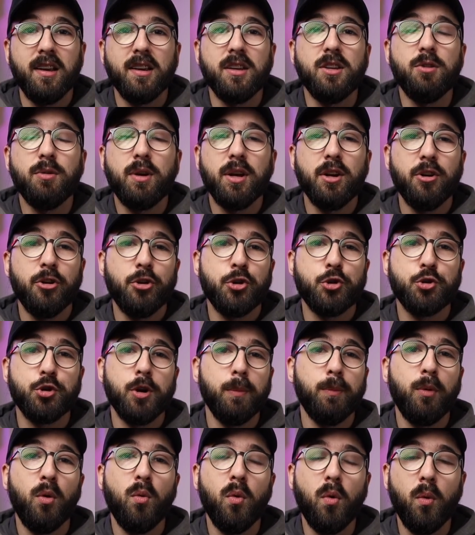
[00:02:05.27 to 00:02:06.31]
you can earn
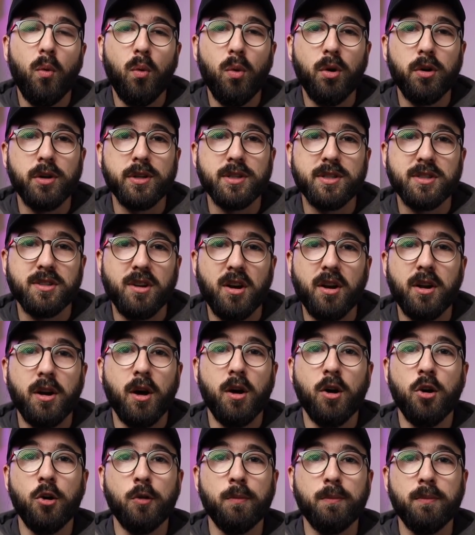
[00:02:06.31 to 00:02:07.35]
triple rewards on
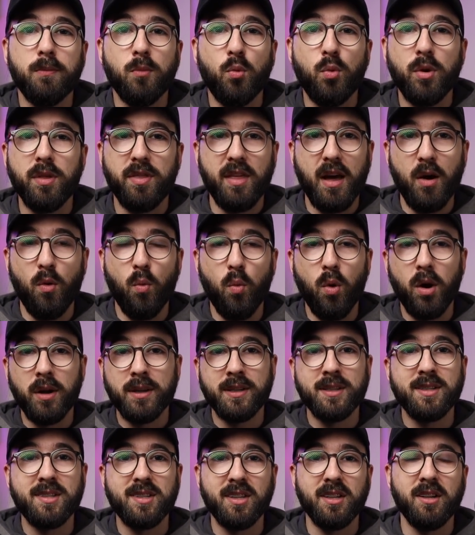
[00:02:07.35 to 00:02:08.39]
Omm with that
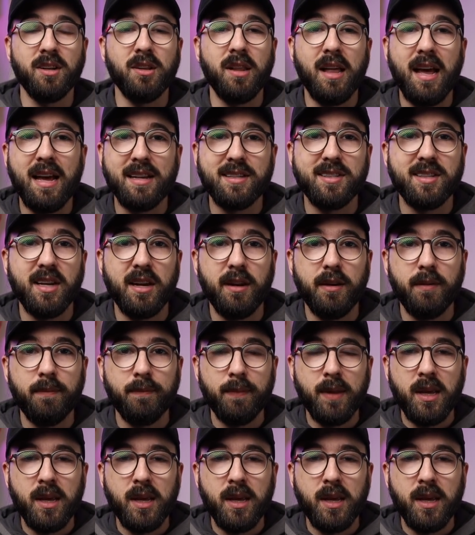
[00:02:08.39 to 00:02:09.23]
one single asset.